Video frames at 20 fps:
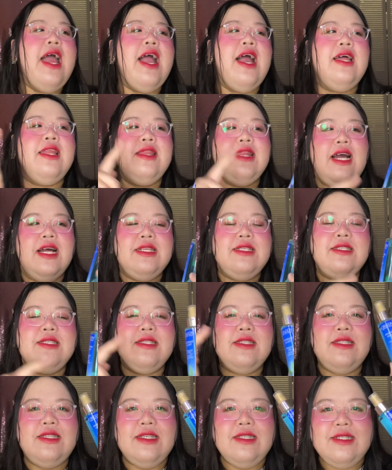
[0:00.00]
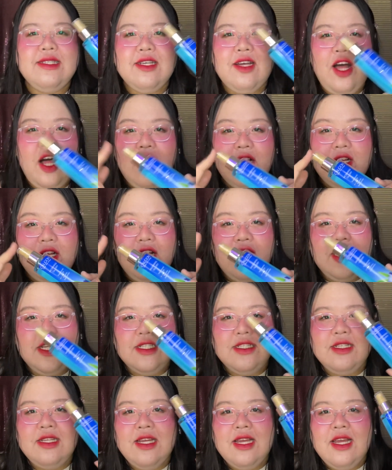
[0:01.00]
and that's this
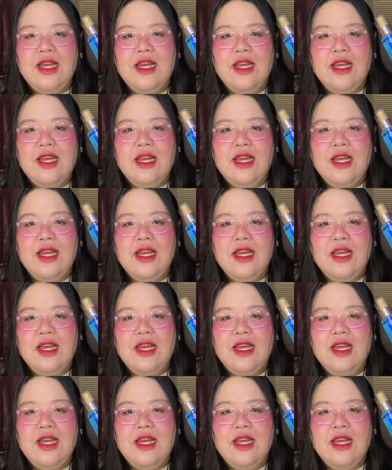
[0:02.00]
Calgon